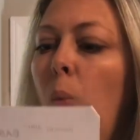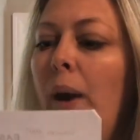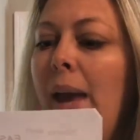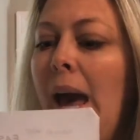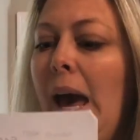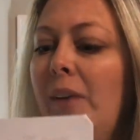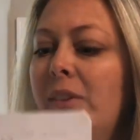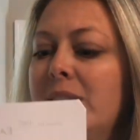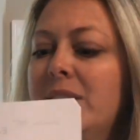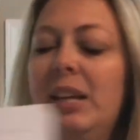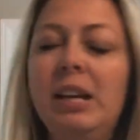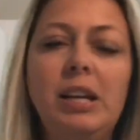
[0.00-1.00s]
We have
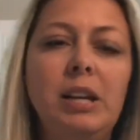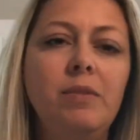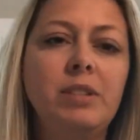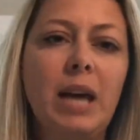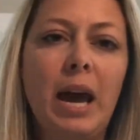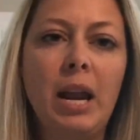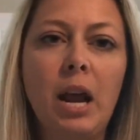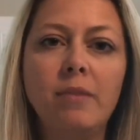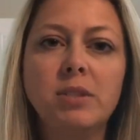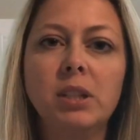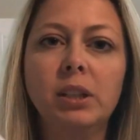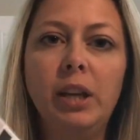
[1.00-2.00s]
a tentative date
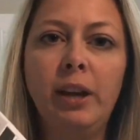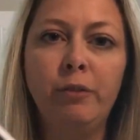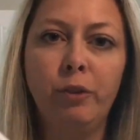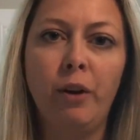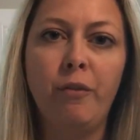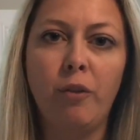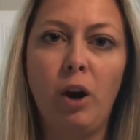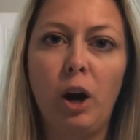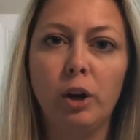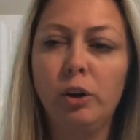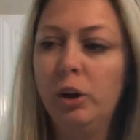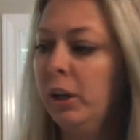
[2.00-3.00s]
of delivery for
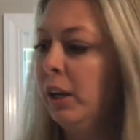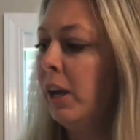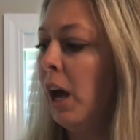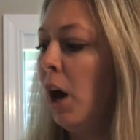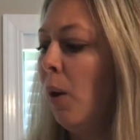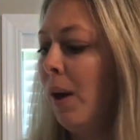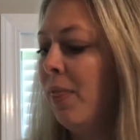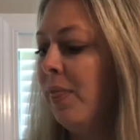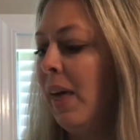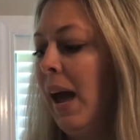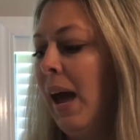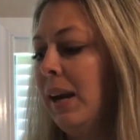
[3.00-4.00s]
our cookie dough,
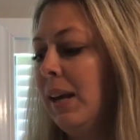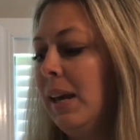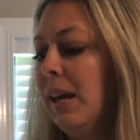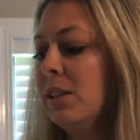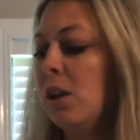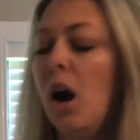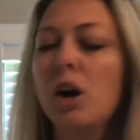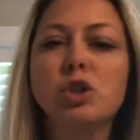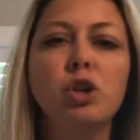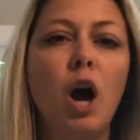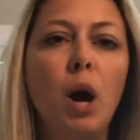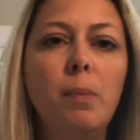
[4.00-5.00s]
and that is
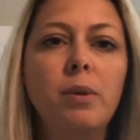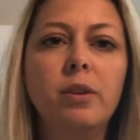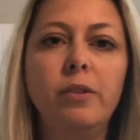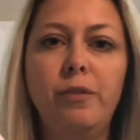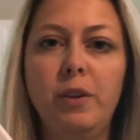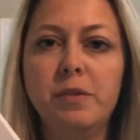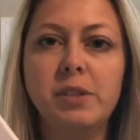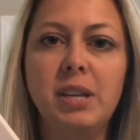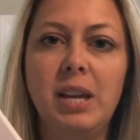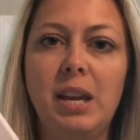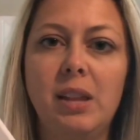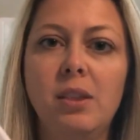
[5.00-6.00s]
October the
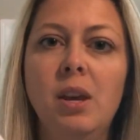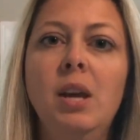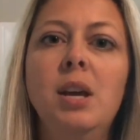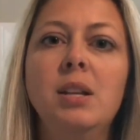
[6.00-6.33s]
15th.